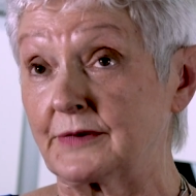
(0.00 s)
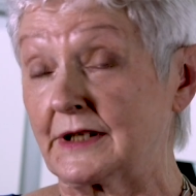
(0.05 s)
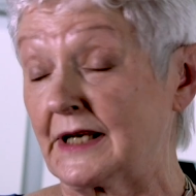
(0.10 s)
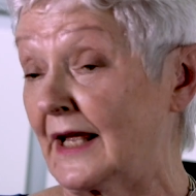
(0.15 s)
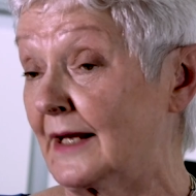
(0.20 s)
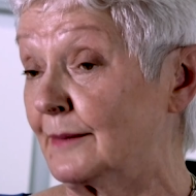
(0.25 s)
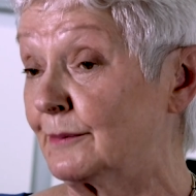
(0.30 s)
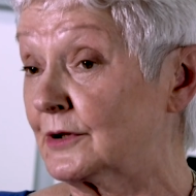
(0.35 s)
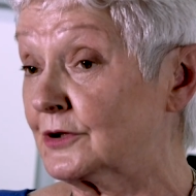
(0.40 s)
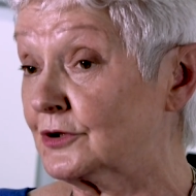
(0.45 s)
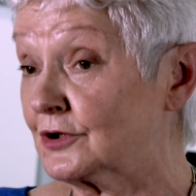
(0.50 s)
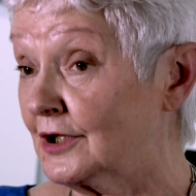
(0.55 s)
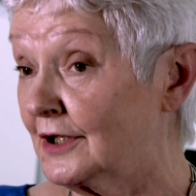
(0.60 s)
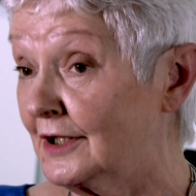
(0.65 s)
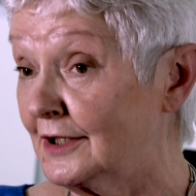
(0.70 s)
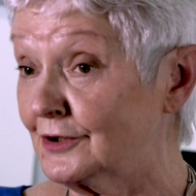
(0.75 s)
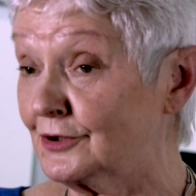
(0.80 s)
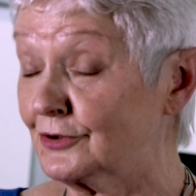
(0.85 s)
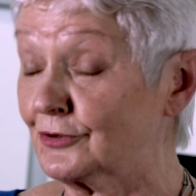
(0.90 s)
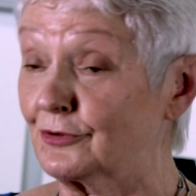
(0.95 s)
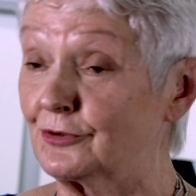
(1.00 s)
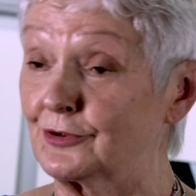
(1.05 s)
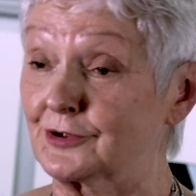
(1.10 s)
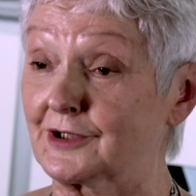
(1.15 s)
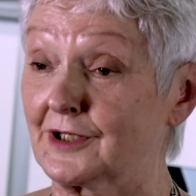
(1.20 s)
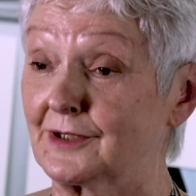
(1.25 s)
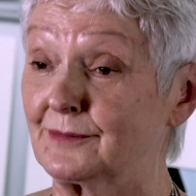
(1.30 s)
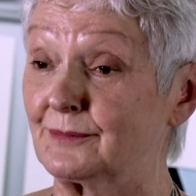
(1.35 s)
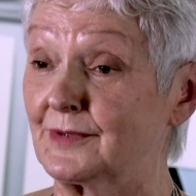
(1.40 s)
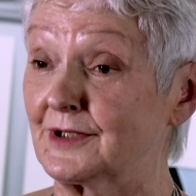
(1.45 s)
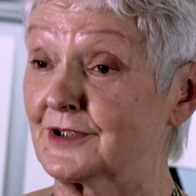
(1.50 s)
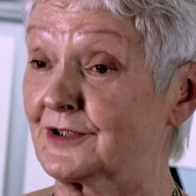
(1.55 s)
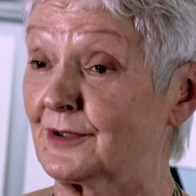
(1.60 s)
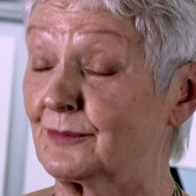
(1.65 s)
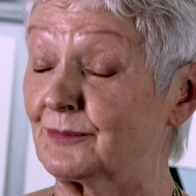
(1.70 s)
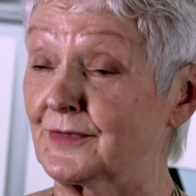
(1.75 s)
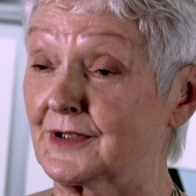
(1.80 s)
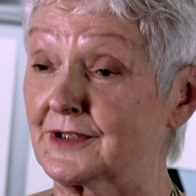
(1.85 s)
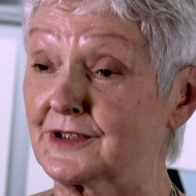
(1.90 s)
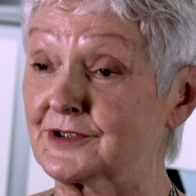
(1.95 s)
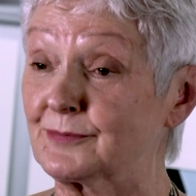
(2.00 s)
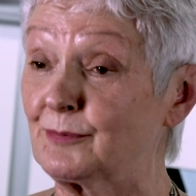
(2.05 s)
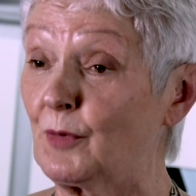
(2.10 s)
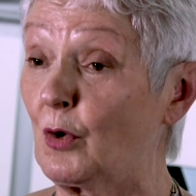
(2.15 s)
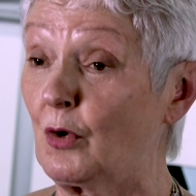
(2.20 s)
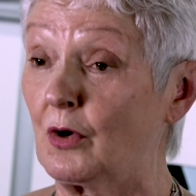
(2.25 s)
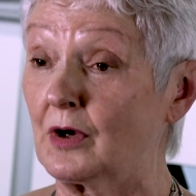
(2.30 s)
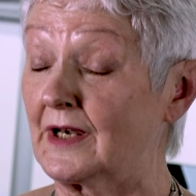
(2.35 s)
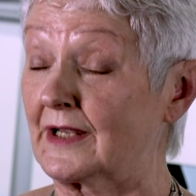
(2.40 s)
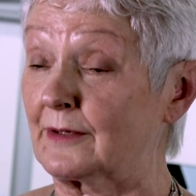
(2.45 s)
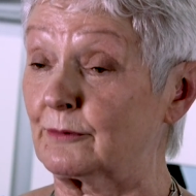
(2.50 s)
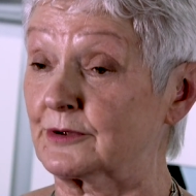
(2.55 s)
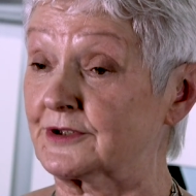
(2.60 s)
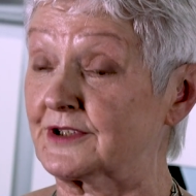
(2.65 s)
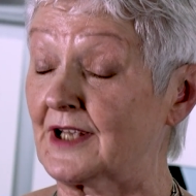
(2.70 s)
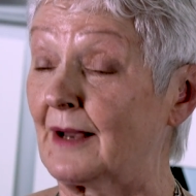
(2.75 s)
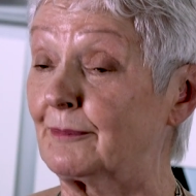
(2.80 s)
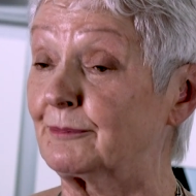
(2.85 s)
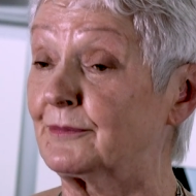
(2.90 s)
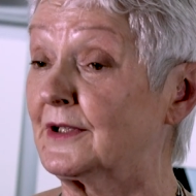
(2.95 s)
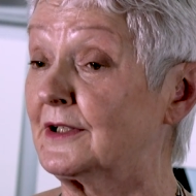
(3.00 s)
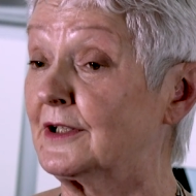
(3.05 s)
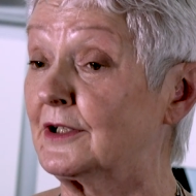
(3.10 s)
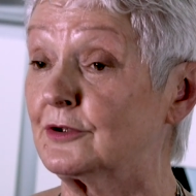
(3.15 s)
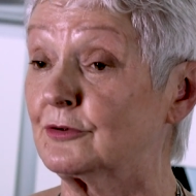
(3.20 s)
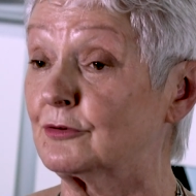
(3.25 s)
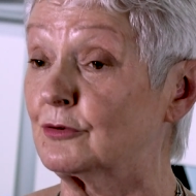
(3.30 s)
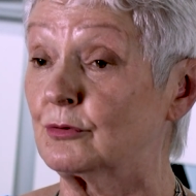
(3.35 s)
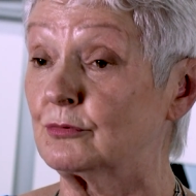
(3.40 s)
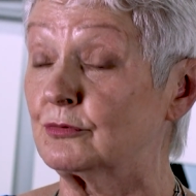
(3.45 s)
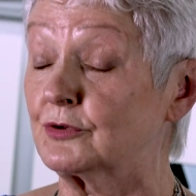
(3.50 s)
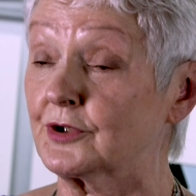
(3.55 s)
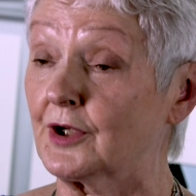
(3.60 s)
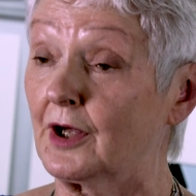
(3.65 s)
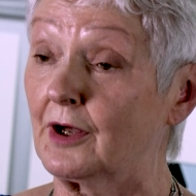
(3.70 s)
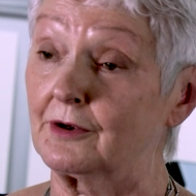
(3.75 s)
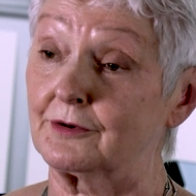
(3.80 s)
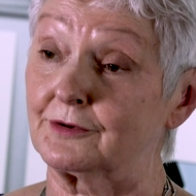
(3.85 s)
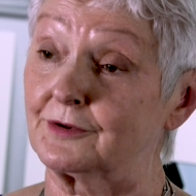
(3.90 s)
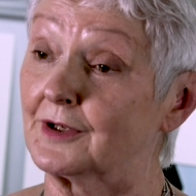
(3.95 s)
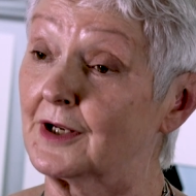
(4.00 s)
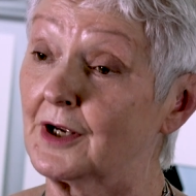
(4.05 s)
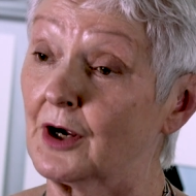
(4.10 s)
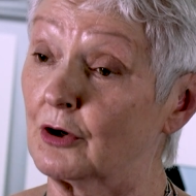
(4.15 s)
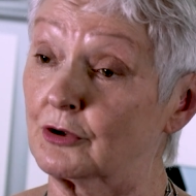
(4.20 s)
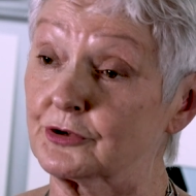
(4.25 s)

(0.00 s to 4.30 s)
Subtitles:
climate change, or it can be something small like what's happening in your own town,